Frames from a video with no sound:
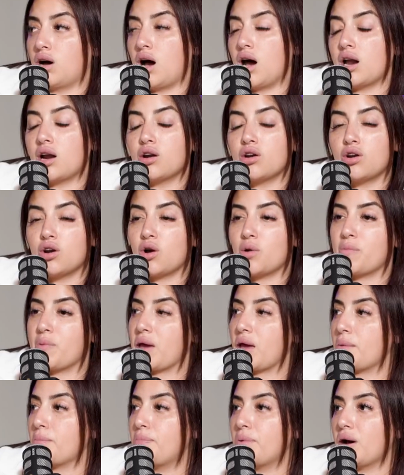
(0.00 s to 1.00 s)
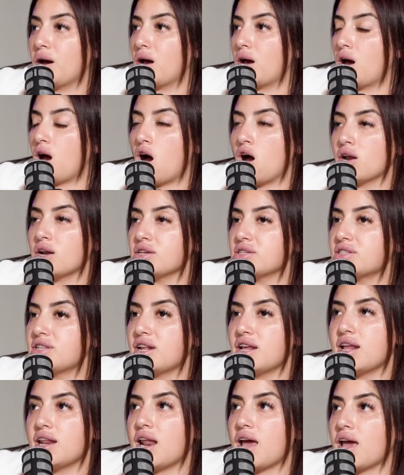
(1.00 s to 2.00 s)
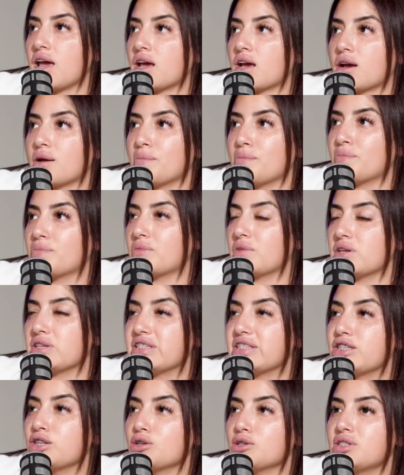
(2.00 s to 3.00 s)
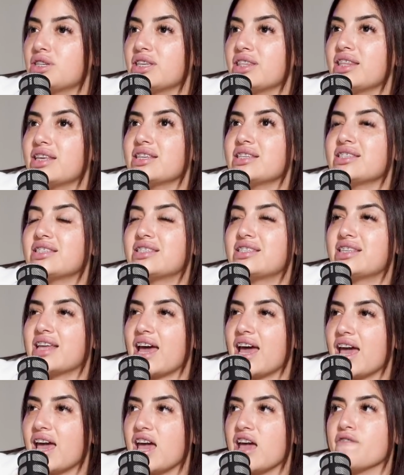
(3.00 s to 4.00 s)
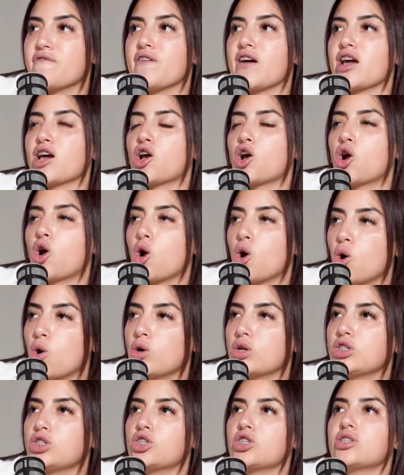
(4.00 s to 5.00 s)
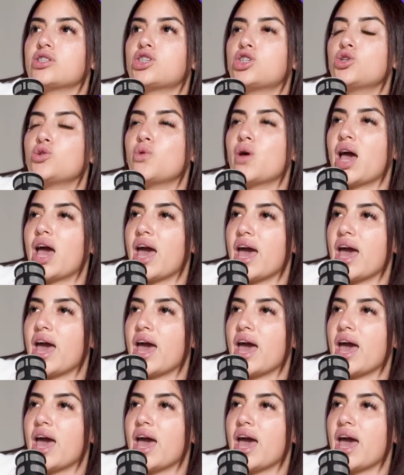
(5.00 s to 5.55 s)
I don't know, babe, but honestly, like, still to this day, if I go to